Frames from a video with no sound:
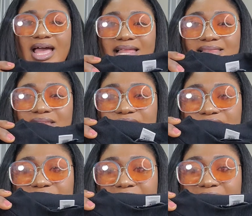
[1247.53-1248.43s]
I love
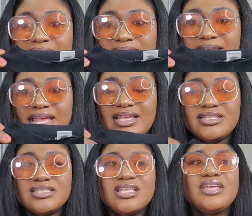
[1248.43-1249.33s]
the high neck.
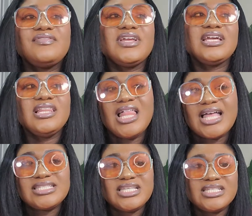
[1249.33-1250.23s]
It's giving
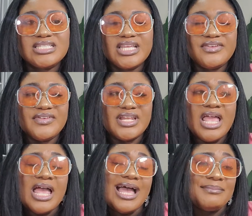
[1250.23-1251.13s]
class. It's giving
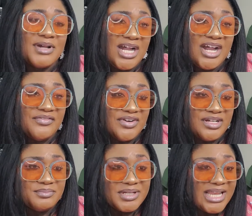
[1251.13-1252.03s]
I'm
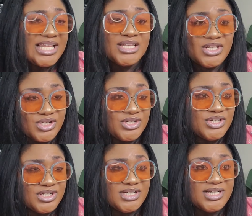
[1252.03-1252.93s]
covered, but I
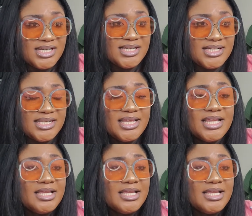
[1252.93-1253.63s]
look good, honey.